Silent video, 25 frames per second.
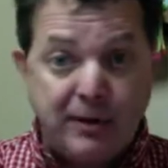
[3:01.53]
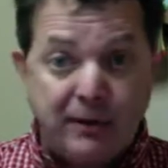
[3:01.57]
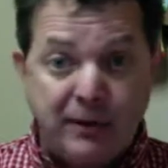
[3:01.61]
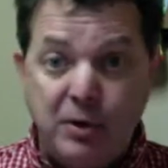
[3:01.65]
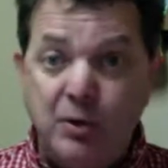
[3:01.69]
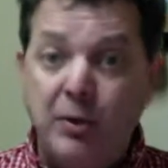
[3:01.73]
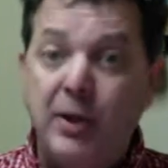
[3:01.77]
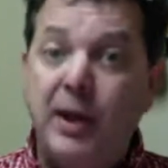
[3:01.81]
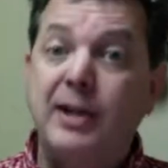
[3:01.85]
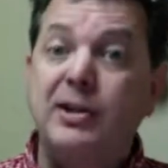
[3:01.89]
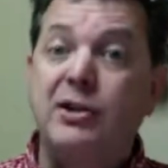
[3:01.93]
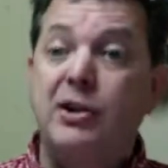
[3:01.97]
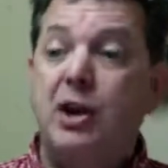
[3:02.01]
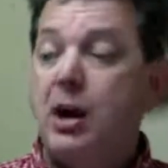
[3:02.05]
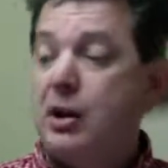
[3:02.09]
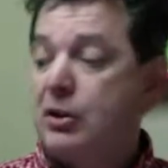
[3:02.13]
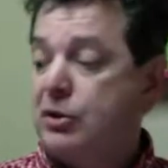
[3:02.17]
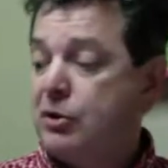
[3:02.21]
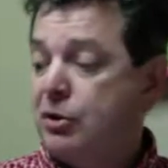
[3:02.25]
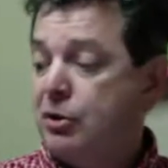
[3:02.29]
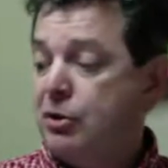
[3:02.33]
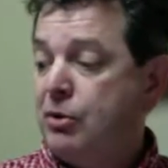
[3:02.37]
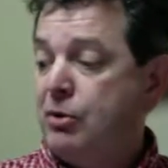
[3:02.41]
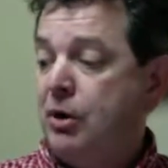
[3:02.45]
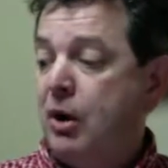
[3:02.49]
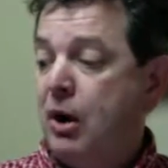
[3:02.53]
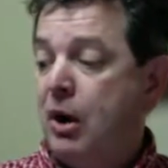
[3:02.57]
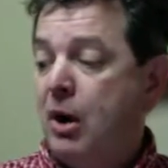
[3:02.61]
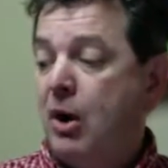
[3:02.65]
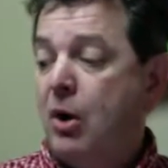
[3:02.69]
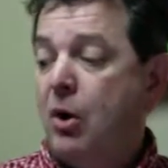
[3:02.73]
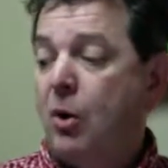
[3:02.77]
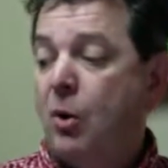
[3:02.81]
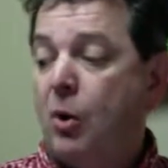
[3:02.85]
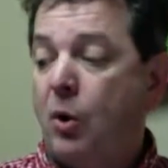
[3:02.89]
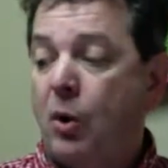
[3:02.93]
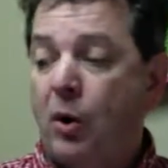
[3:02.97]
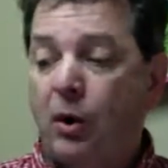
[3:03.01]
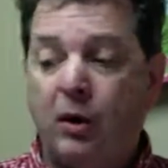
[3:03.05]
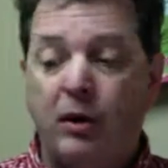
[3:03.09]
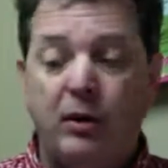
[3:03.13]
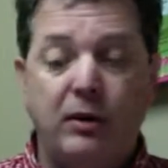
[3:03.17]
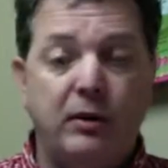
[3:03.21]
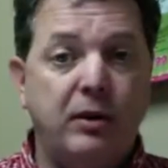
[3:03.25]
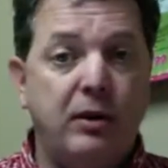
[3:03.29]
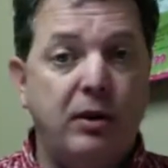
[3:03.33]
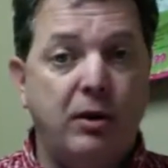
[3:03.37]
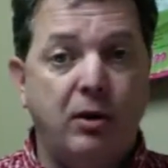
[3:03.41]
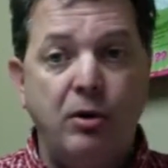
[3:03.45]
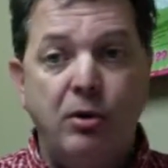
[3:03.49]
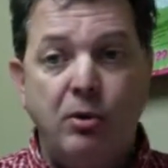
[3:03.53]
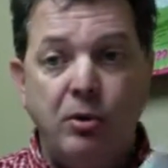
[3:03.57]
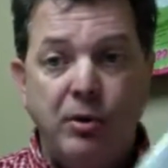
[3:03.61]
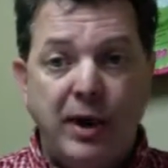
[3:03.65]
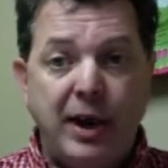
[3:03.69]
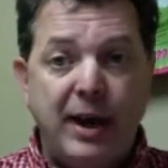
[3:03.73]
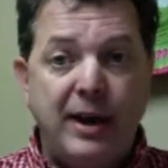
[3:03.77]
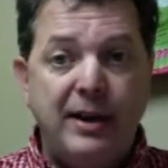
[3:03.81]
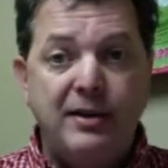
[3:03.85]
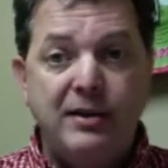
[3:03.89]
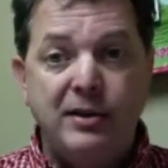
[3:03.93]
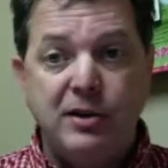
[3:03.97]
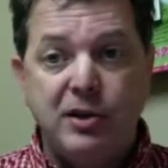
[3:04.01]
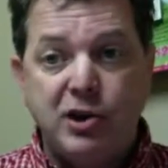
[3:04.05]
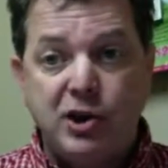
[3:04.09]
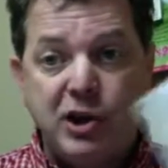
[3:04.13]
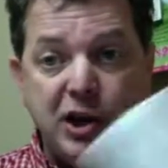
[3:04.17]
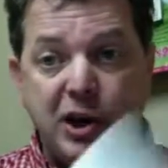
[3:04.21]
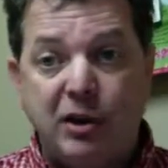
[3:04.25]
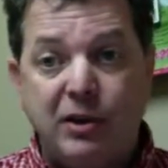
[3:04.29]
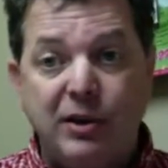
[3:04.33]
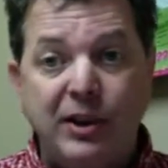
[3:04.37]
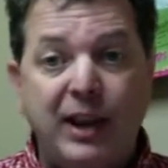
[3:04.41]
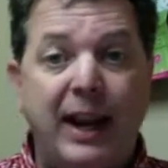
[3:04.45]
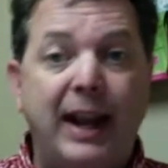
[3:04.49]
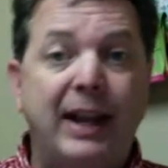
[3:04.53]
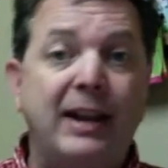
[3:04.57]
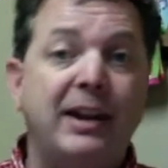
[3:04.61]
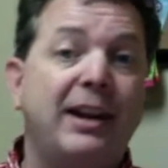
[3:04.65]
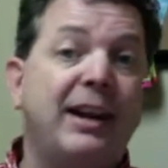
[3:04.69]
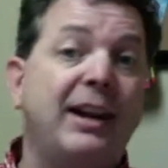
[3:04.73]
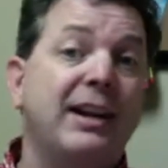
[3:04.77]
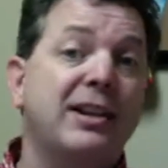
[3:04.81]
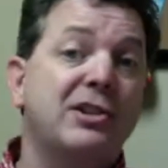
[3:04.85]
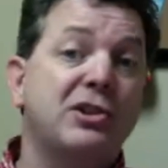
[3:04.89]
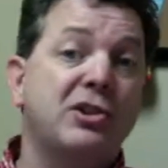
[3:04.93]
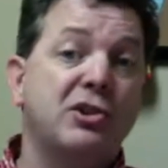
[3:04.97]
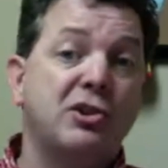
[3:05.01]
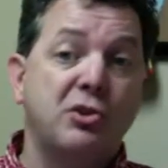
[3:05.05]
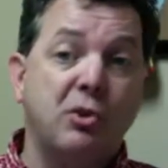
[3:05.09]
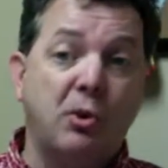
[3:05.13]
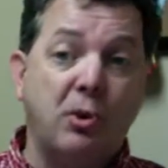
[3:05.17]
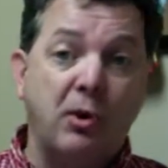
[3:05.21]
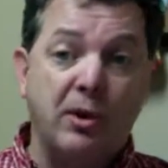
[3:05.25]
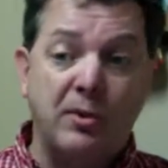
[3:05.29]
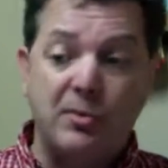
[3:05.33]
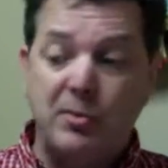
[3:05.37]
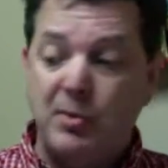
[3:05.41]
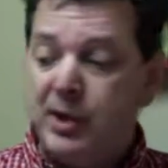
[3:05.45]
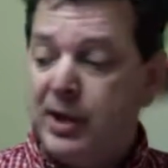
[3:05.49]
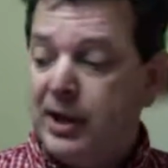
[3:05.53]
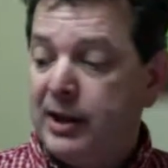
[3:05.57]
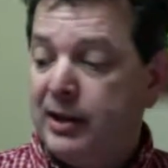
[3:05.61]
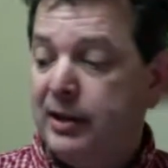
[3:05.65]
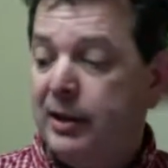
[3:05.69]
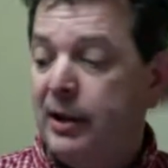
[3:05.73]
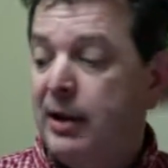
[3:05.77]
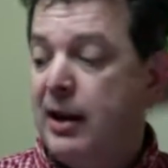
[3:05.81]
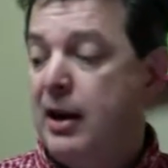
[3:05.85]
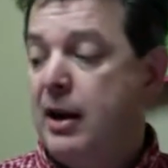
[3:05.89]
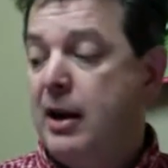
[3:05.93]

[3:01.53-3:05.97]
of who they talked to, or who they shared the Andy Ant story with,